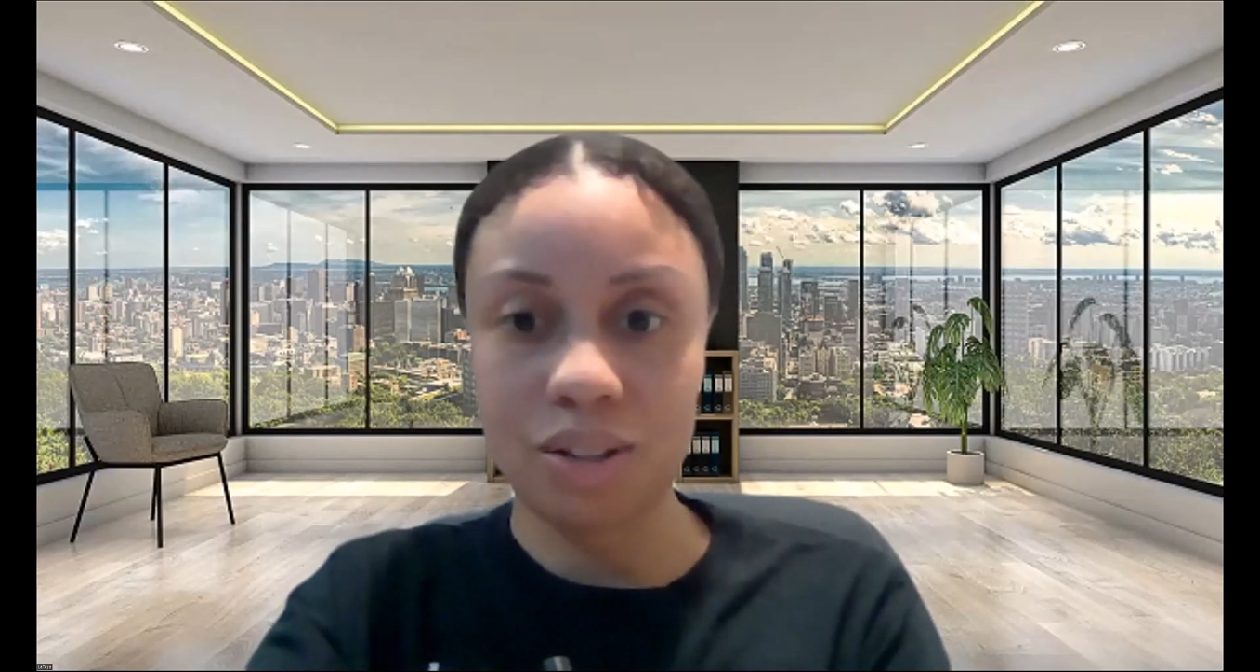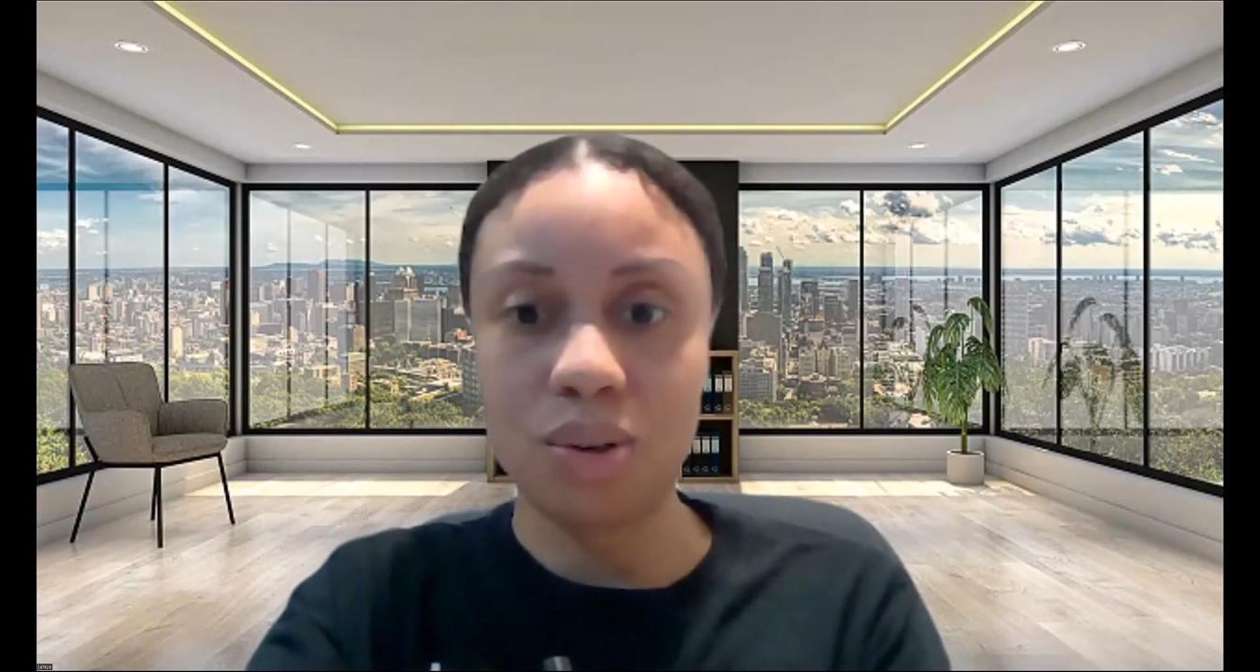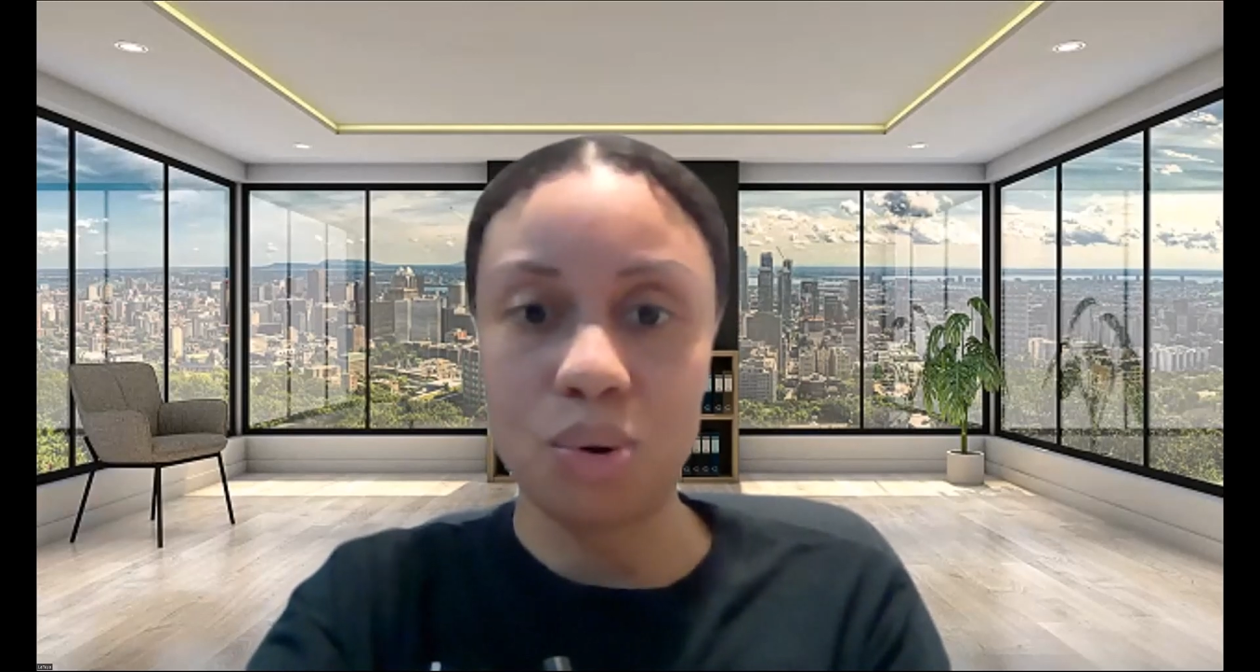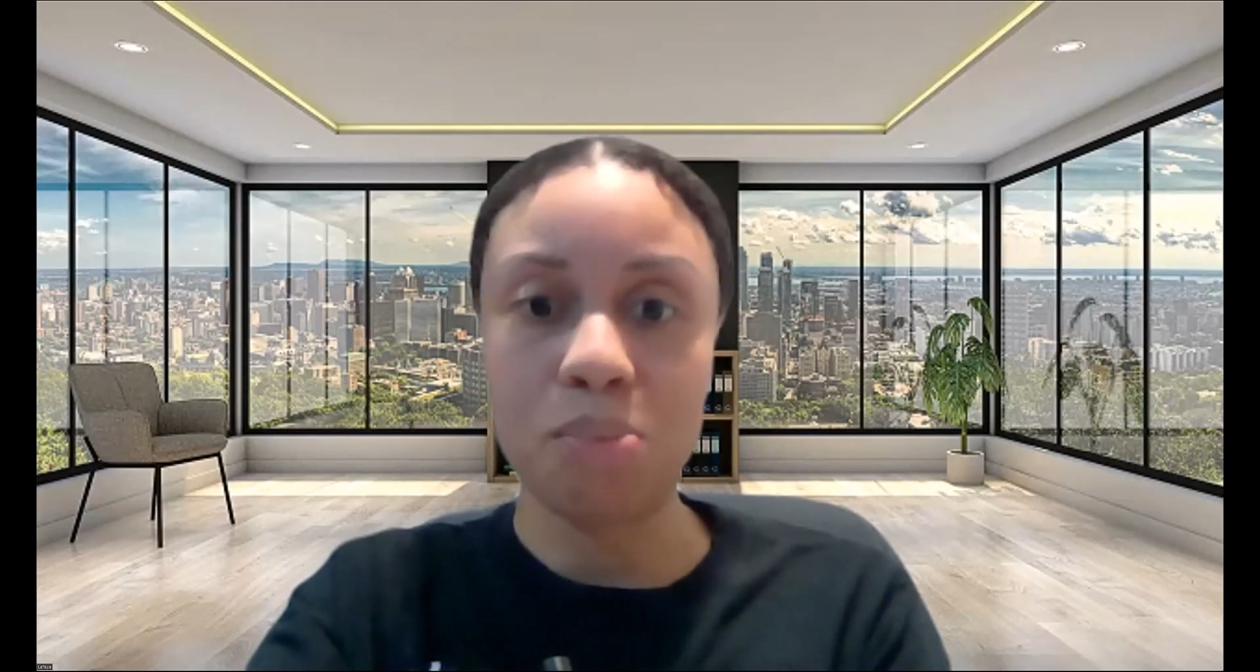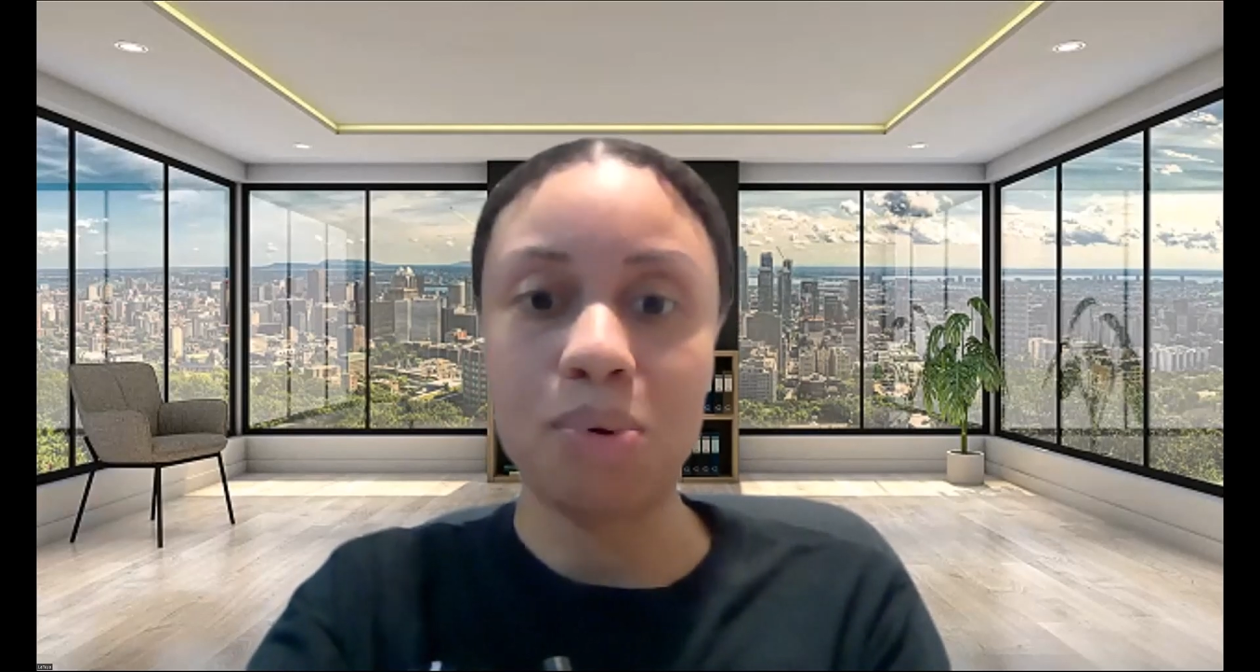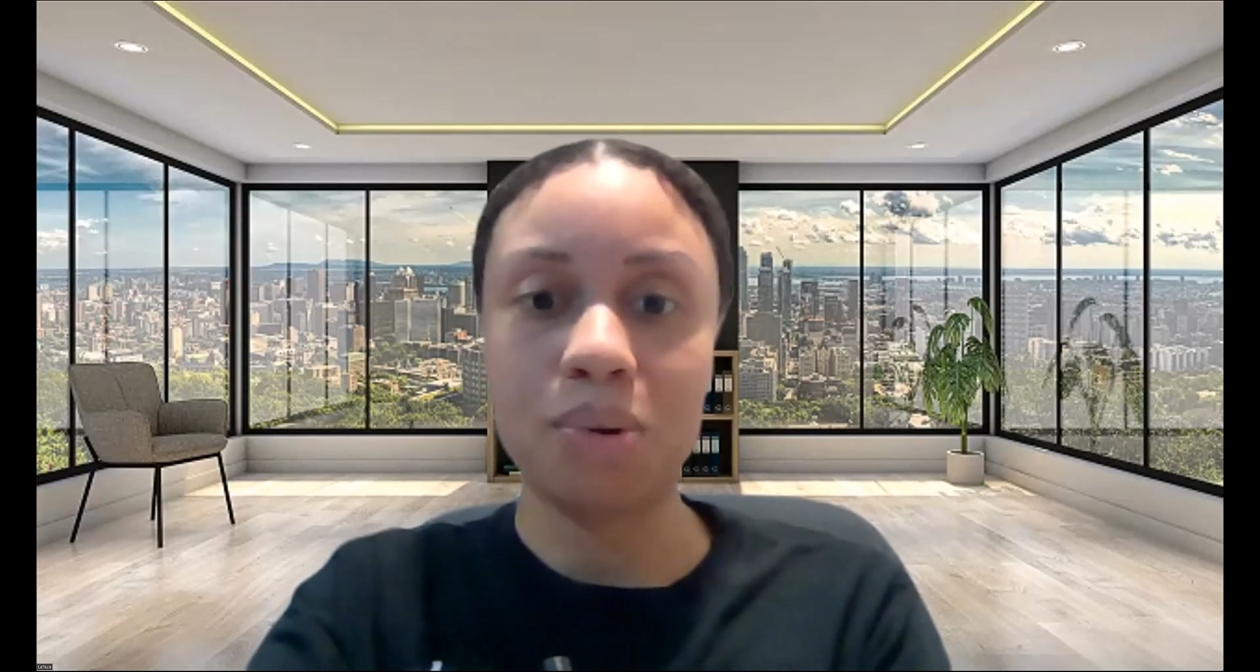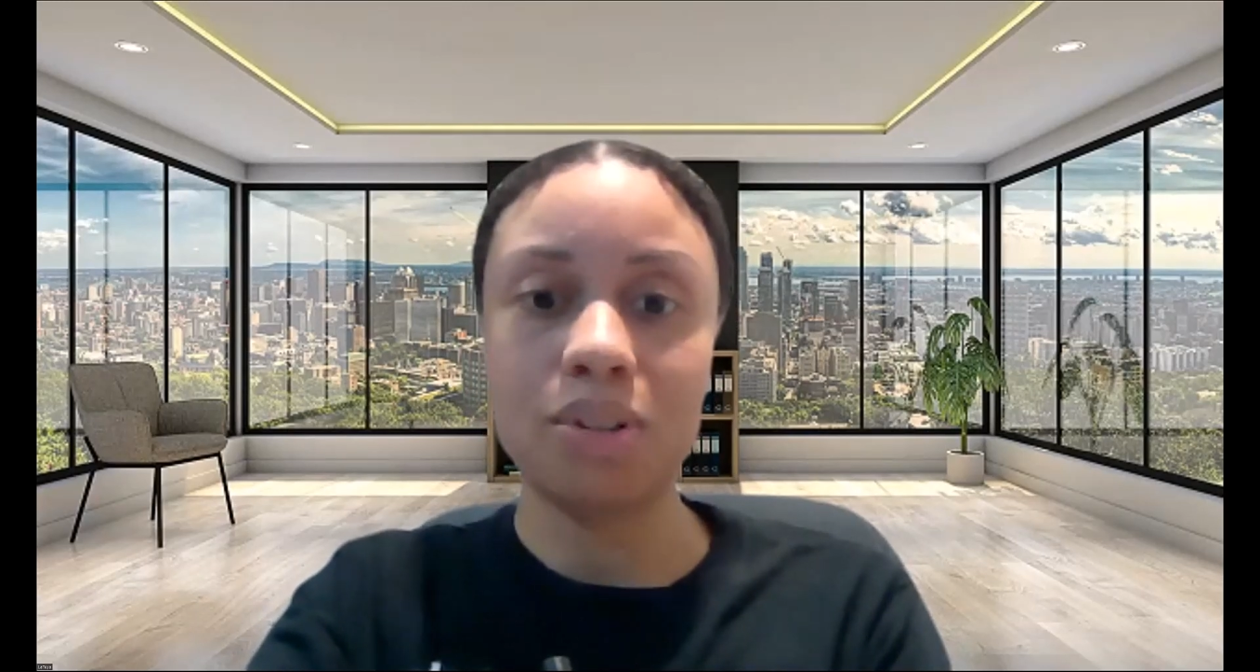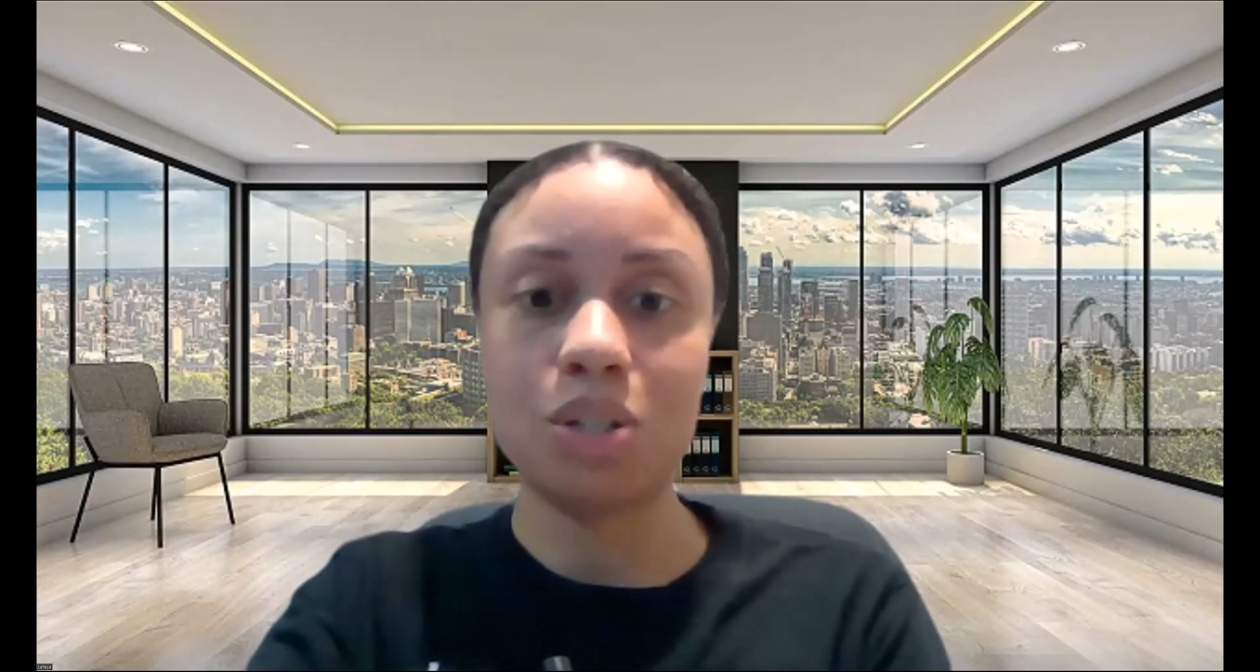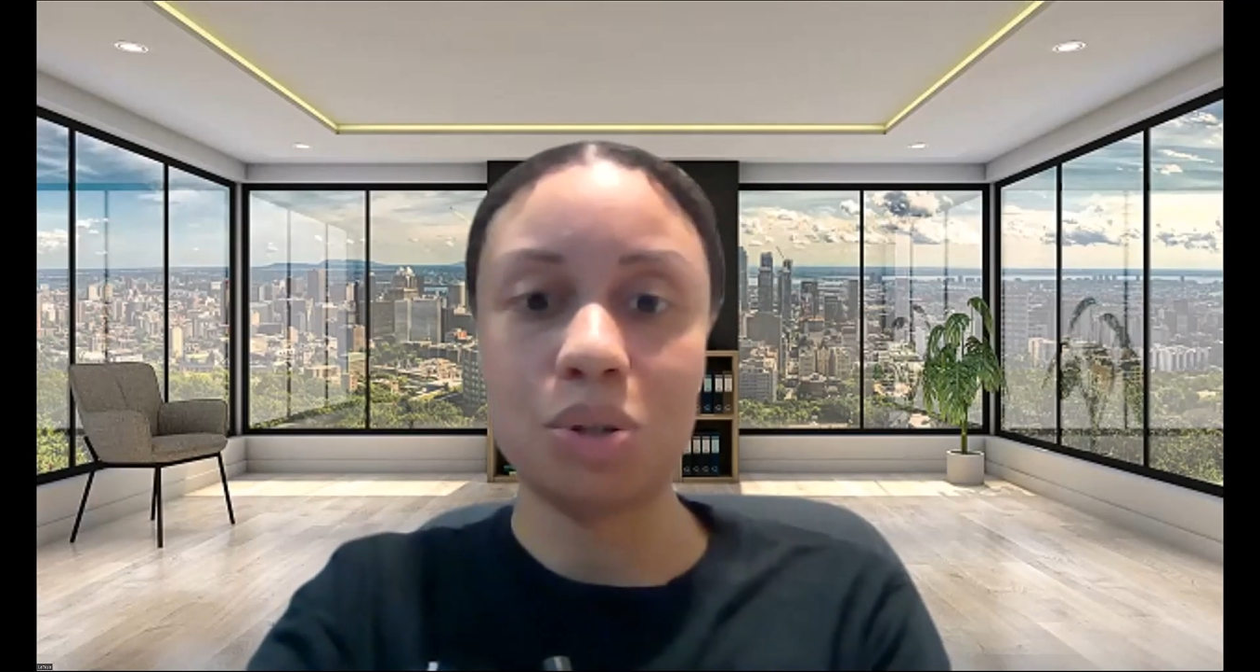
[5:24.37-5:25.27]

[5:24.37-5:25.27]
normal